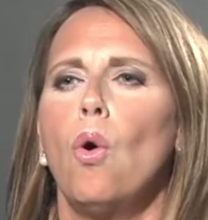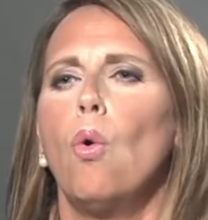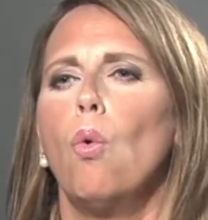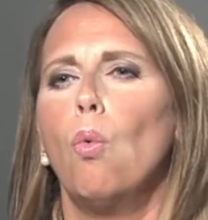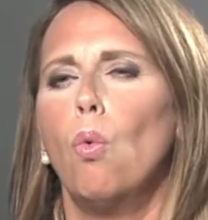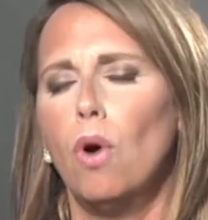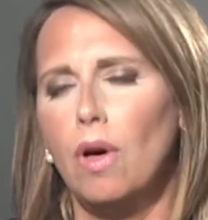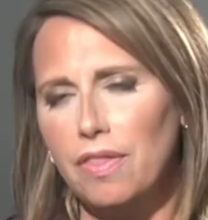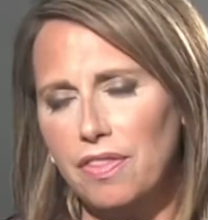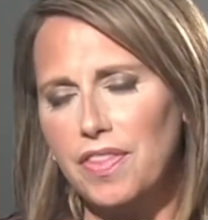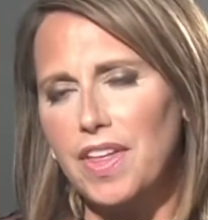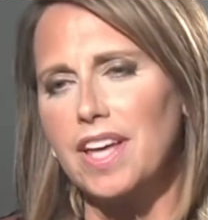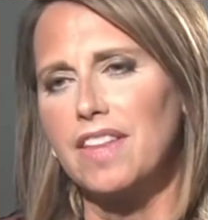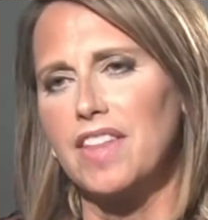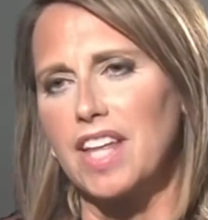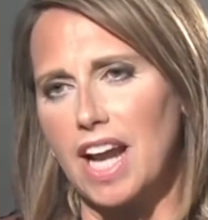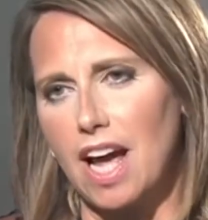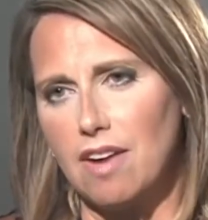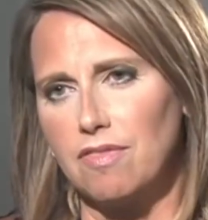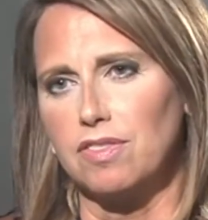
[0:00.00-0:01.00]
One thing
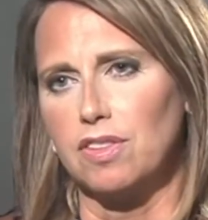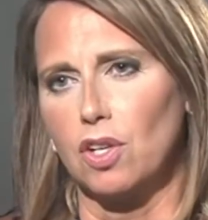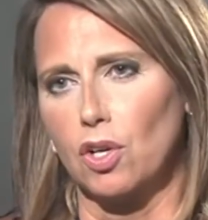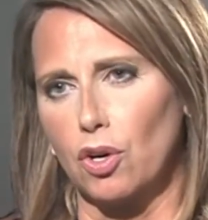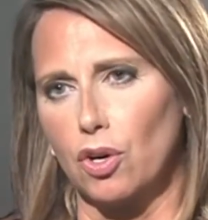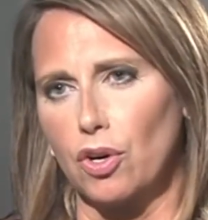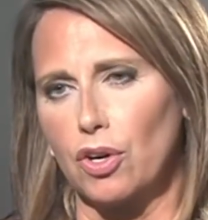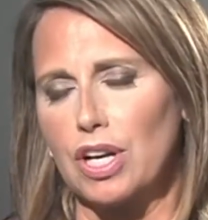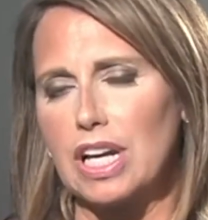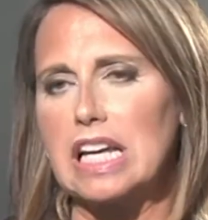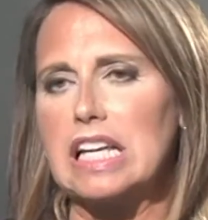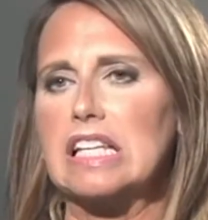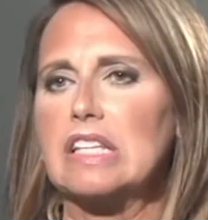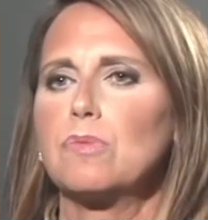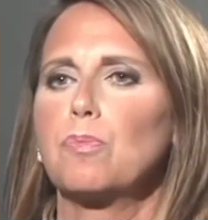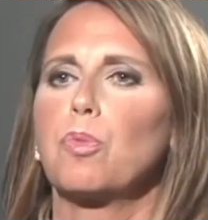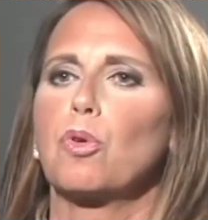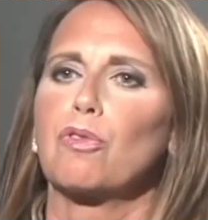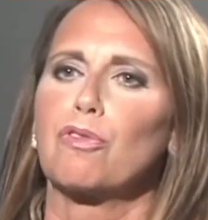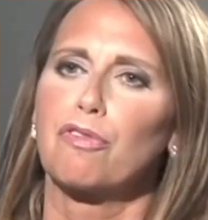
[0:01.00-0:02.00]
that I've learned
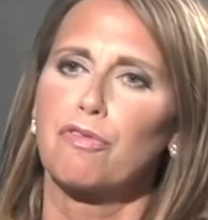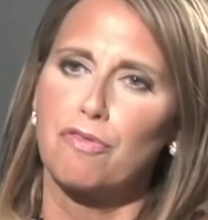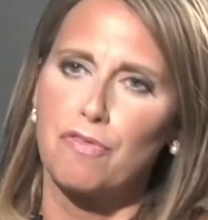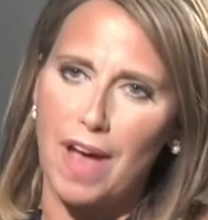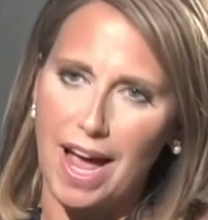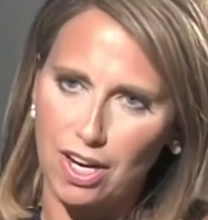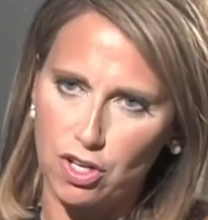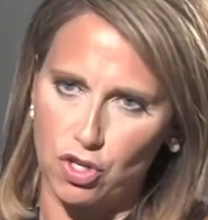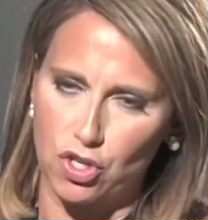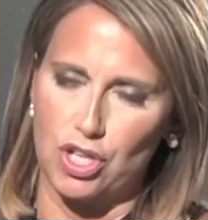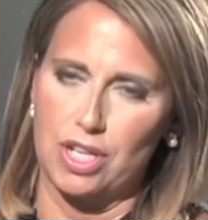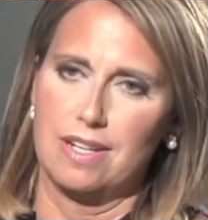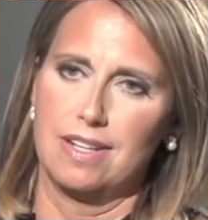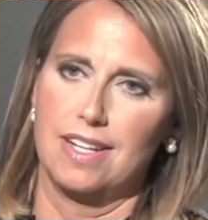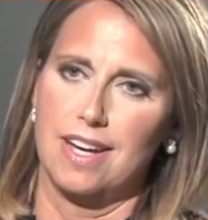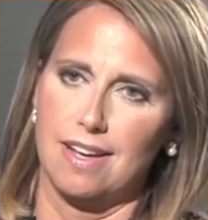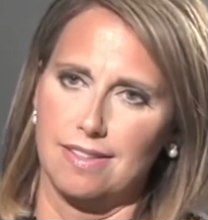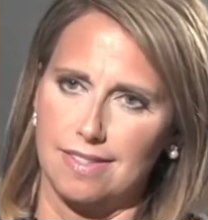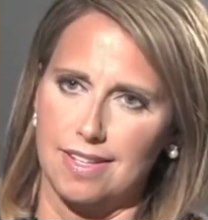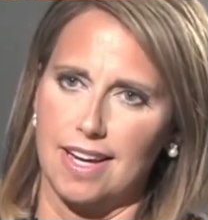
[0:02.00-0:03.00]
is perfection
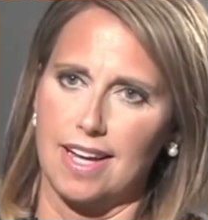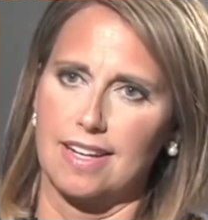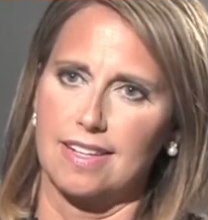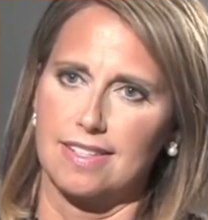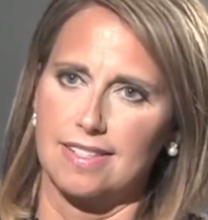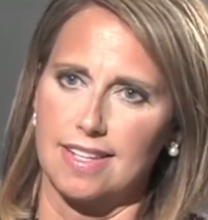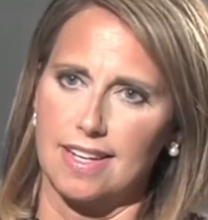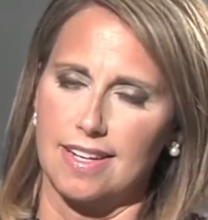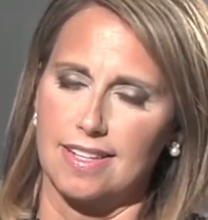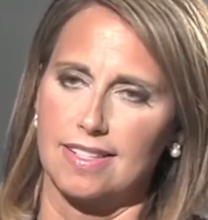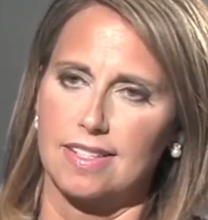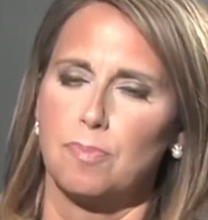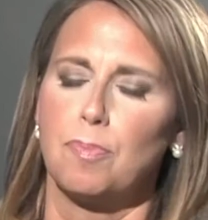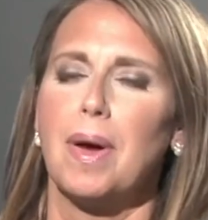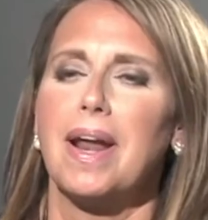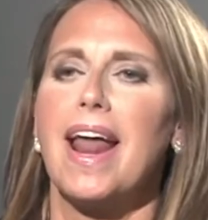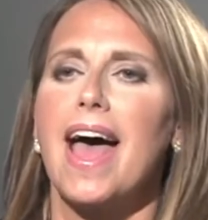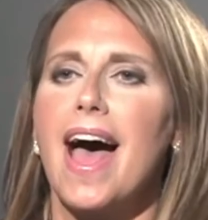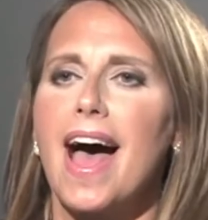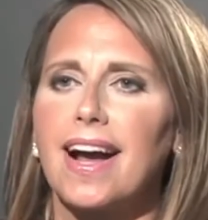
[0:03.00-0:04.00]
doesn't exist,
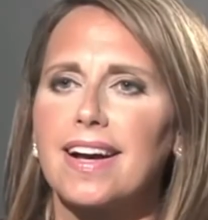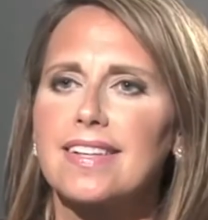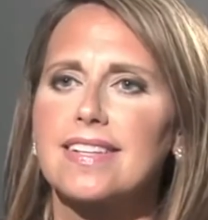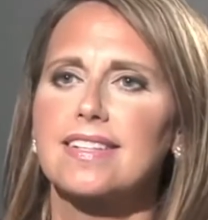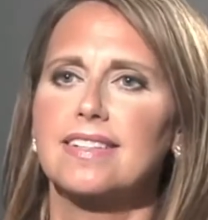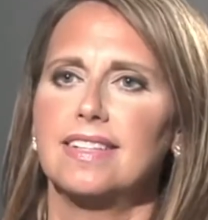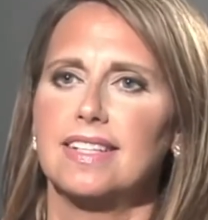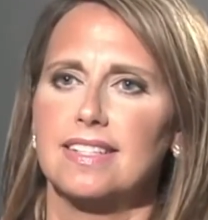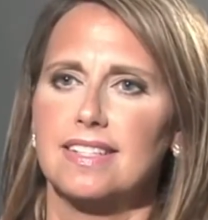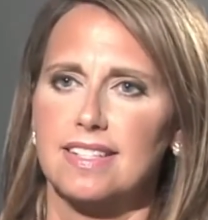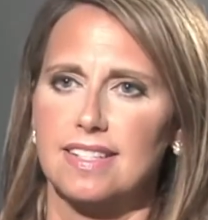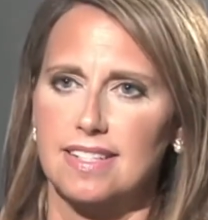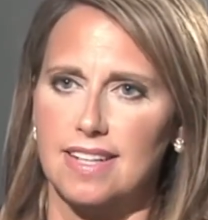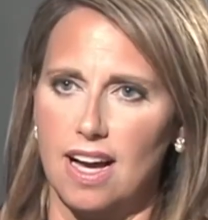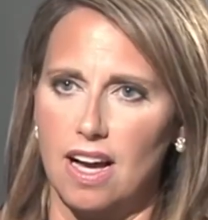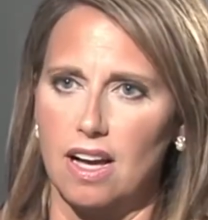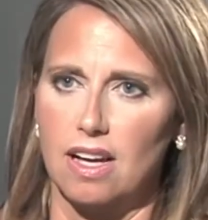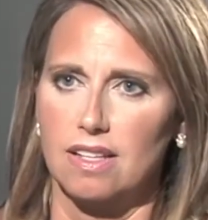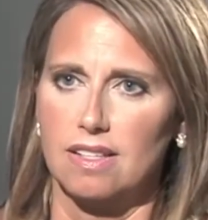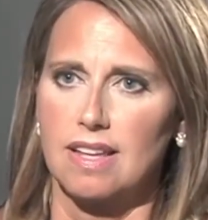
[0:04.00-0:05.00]
but excellence
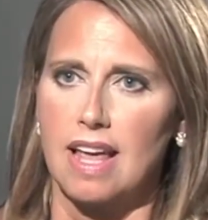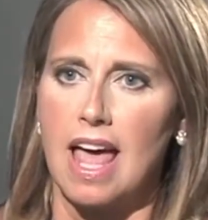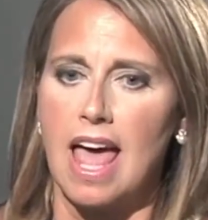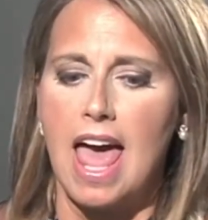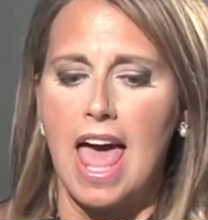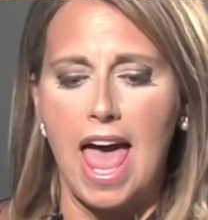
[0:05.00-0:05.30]
does.